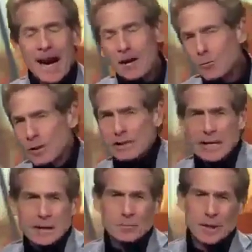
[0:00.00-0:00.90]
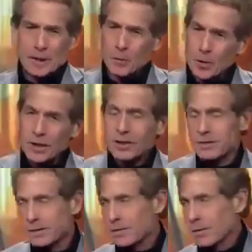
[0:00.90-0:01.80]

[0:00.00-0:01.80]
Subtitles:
I really like Brandon Weeden because he